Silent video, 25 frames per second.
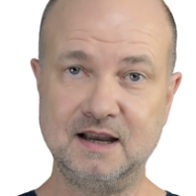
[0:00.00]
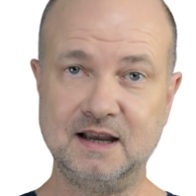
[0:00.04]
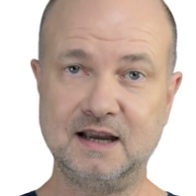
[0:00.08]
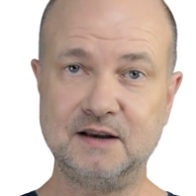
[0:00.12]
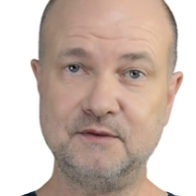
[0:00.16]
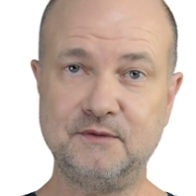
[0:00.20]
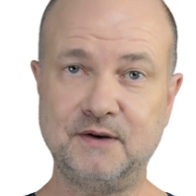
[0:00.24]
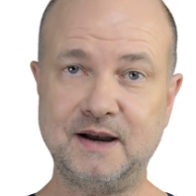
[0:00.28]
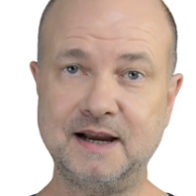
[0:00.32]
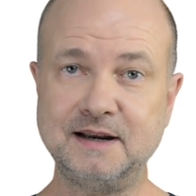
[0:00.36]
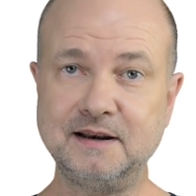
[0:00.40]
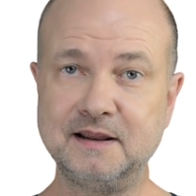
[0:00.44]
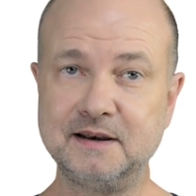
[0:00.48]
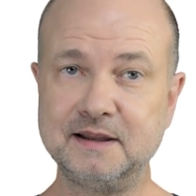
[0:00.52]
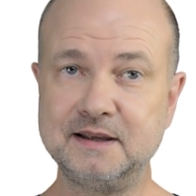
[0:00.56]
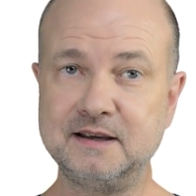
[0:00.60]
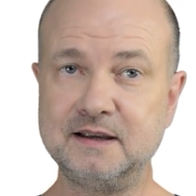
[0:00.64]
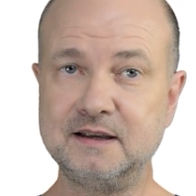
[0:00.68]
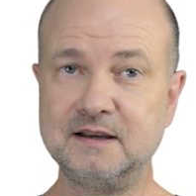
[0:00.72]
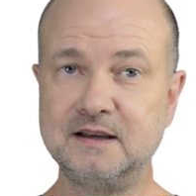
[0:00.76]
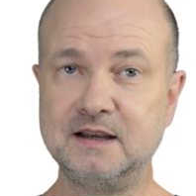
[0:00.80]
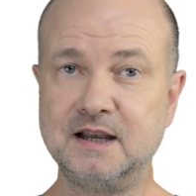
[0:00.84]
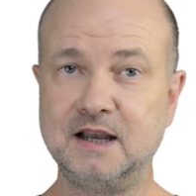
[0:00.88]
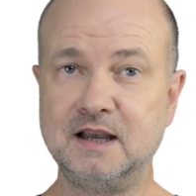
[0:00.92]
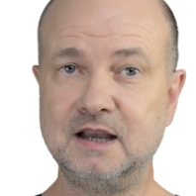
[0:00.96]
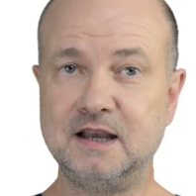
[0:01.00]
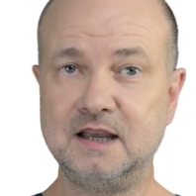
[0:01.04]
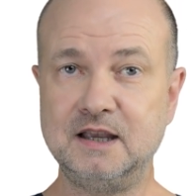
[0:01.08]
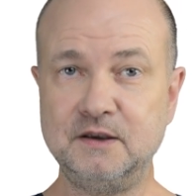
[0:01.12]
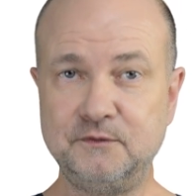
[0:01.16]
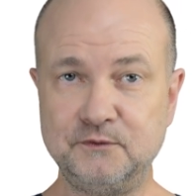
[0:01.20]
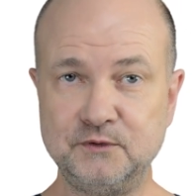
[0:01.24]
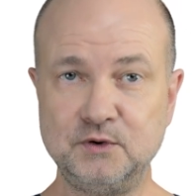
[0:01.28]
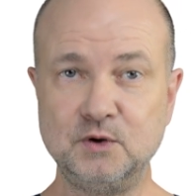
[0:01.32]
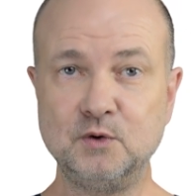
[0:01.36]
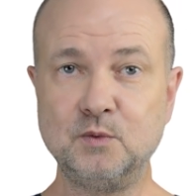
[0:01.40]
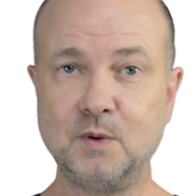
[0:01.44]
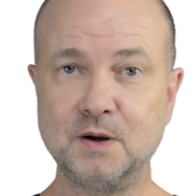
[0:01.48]
And finally,
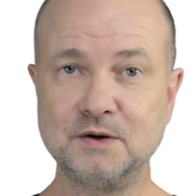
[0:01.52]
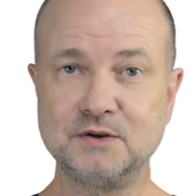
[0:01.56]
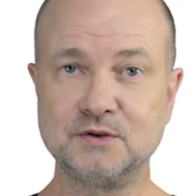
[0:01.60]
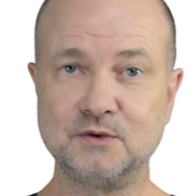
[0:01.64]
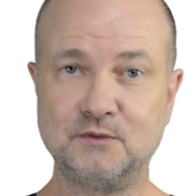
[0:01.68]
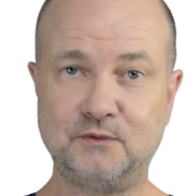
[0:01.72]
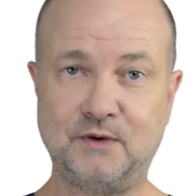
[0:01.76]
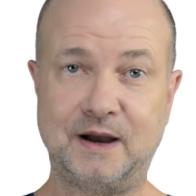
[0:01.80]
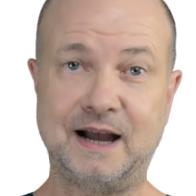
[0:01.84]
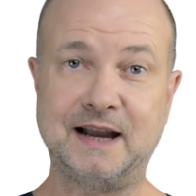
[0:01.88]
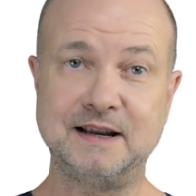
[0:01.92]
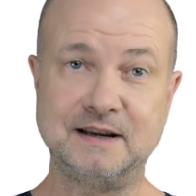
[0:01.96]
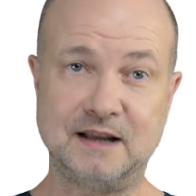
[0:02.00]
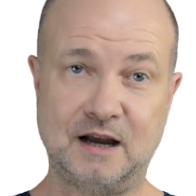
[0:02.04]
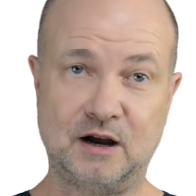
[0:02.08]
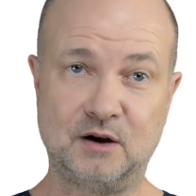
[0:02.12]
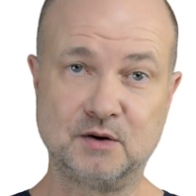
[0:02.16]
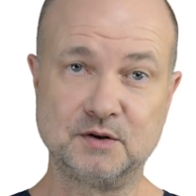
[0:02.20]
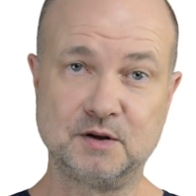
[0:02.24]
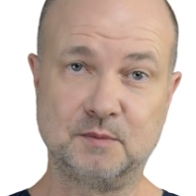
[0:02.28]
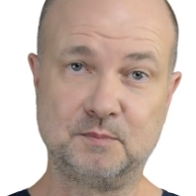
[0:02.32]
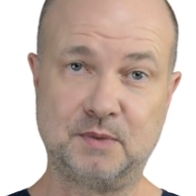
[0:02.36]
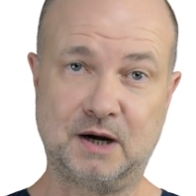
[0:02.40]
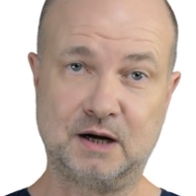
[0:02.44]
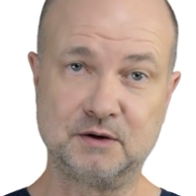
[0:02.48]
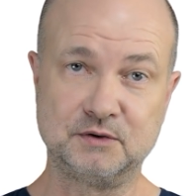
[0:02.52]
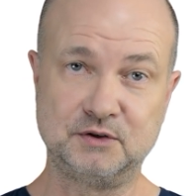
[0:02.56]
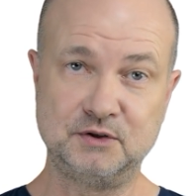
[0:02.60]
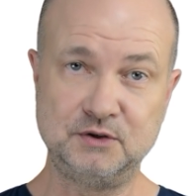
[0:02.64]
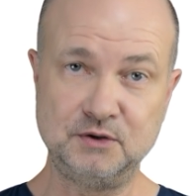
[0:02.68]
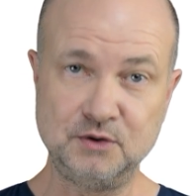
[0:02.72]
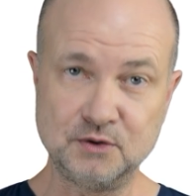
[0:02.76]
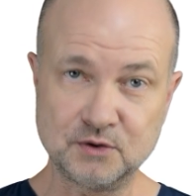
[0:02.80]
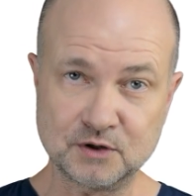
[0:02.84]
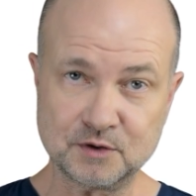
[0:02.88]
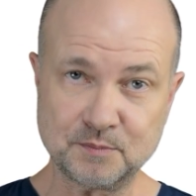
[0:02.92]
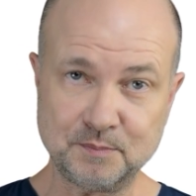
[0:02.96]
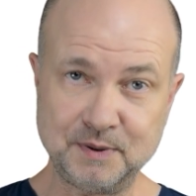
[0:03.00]
if you want to find out about
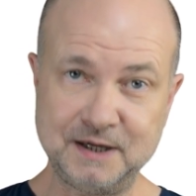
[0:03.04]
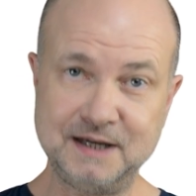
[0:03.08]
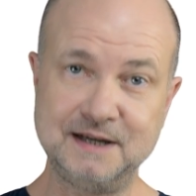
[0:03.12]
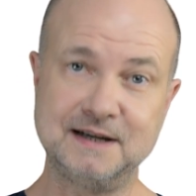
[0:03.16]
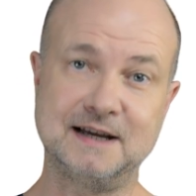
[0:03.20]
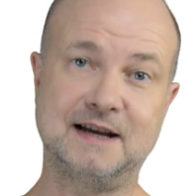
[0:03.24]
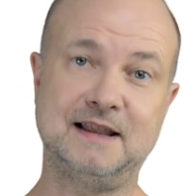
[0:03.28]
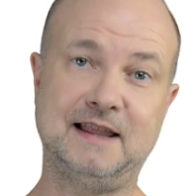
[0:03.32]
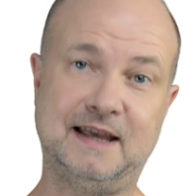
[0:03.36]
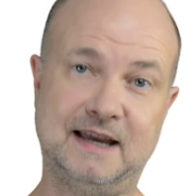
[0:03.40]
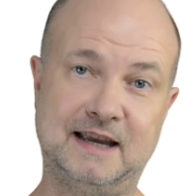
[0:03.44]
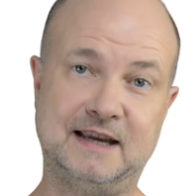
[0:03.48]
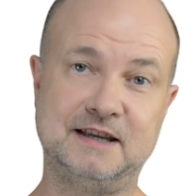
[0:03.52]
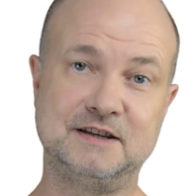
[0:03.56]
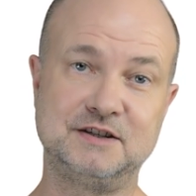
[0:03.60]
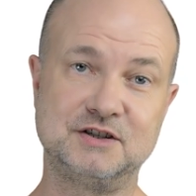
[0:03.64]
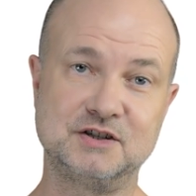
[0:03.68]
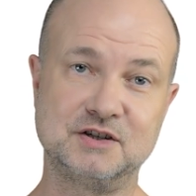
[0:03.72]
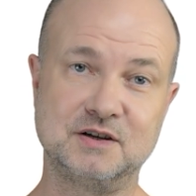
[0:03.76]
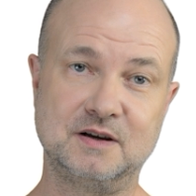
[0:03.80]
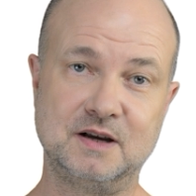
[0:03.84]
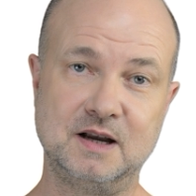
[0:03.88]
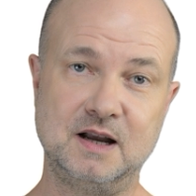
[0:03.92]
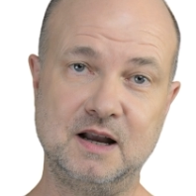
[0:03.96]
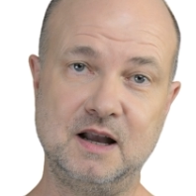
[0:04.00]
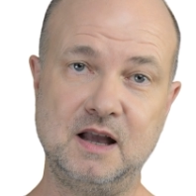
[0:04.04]
your penile age,